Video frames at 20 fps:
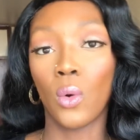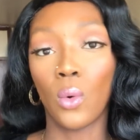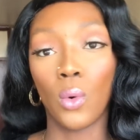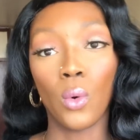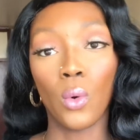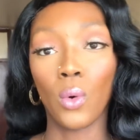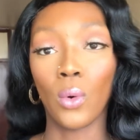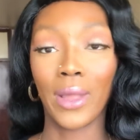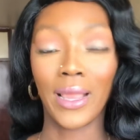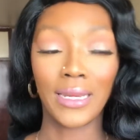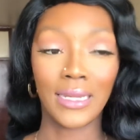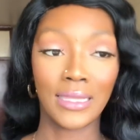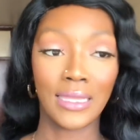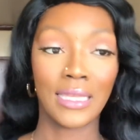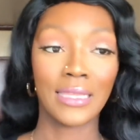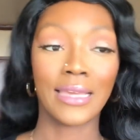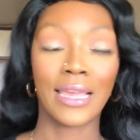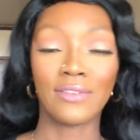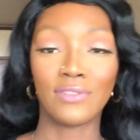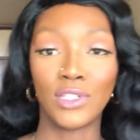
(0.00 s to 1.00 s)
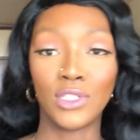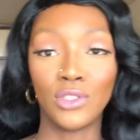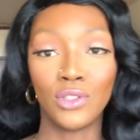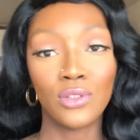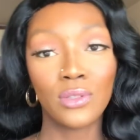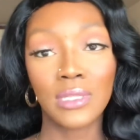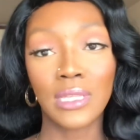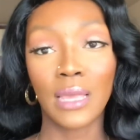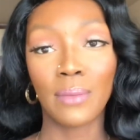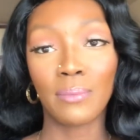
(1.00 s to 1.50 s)
or anything that I haven't
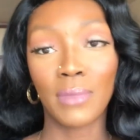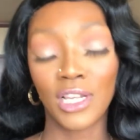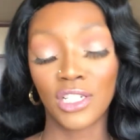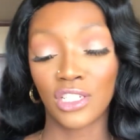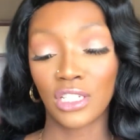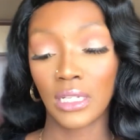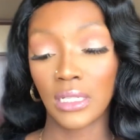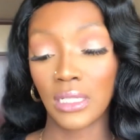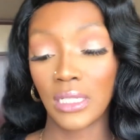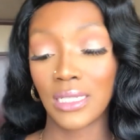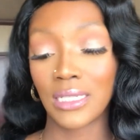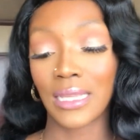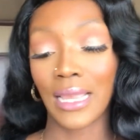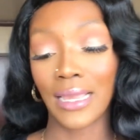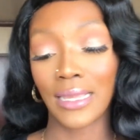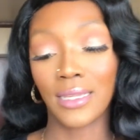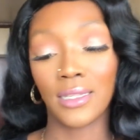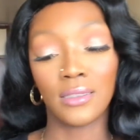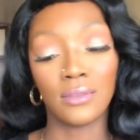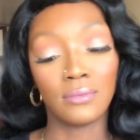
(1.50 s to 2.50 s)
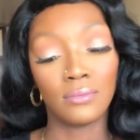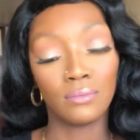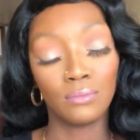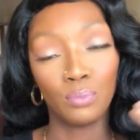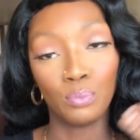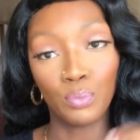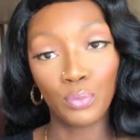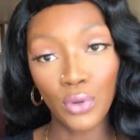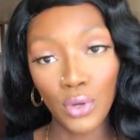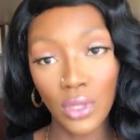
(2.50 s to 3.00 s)
used that much, at least I can
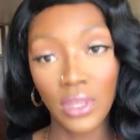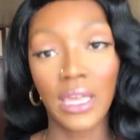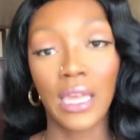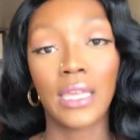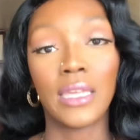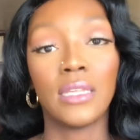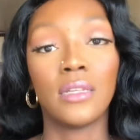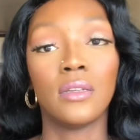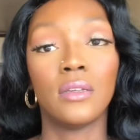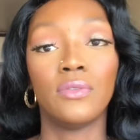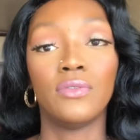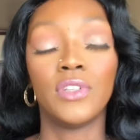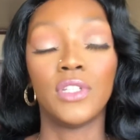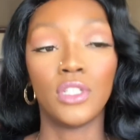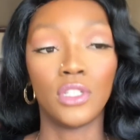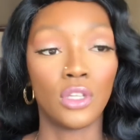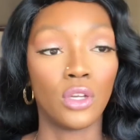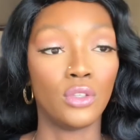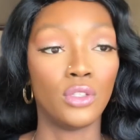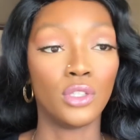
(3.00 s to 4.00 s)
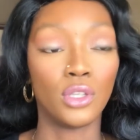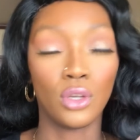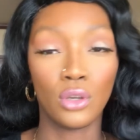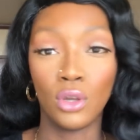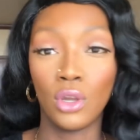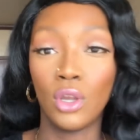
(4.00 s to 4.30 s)
put that in a video, you know,